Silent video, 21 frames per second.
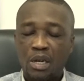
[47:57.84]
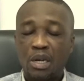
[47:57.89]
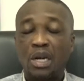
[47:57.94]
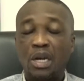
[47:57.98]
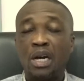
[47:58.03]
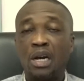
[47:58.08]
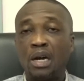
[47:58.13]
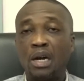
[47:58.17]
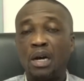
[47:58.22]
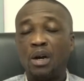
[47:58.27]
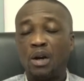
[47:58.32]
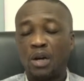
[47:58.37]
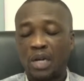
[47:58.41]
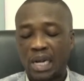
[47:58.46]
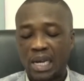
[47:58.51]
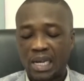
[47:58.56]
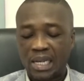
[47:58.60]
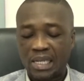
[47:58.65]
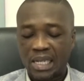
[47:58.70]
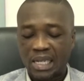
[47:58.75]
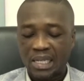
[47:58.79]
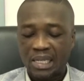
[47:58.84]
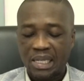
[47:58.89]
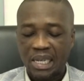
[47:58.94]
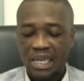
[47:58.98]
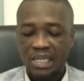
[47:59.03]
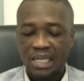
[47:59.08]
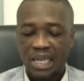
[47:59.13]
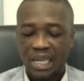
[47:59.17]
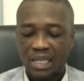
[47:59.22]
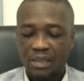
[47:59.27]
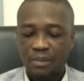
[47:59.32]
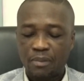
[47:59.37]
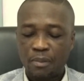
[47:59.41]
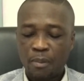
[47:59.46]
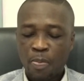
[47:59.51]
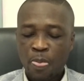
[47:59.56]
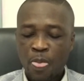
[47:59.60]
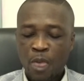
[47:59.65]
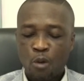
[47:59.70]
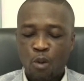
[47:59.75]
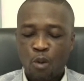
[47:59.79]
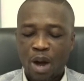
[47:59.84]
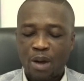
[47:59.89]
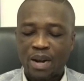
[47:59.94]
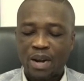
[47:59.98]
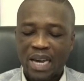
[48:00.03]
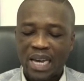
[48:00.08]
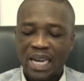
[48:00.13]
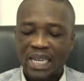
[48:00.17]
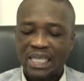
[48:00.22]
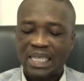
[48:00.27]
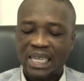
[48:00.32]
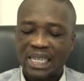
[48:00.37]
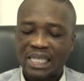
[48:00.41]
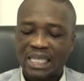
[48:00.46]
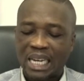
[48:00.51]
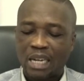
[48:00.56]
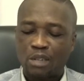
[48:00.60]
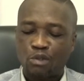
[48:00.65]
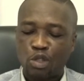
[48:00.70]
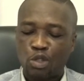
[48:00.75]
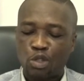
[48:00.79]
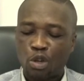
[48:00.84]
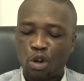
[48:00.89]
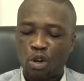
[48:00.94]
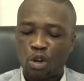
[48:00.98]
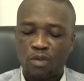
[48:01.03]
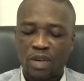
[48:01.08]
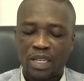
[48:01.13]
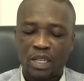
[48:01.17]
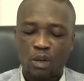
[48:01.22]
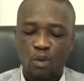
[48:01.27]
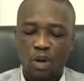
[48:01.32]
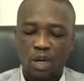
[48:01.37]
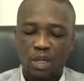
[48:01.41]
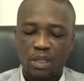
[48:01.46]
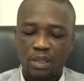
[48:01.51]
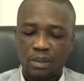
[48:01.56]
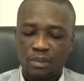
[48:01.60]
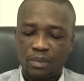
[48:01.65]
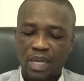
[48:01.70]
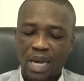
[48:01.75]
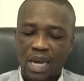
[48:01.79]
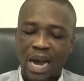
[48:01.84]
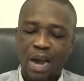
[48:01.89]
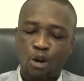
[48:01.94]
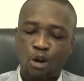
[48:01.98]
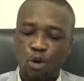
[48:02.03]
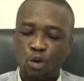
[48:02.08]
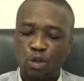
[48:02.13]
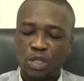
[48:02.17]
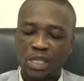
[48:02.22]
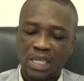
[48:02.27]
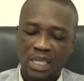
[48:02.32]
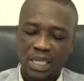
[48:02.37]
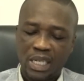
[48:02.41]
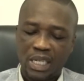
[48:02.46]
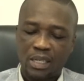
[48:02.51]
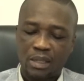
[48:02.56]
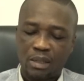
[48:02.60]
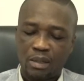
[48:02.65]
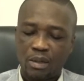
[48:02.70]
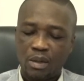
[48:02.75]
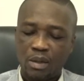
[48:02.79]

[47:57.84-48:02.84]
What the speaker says: Organization, says that 188 countries all over the world are closing in,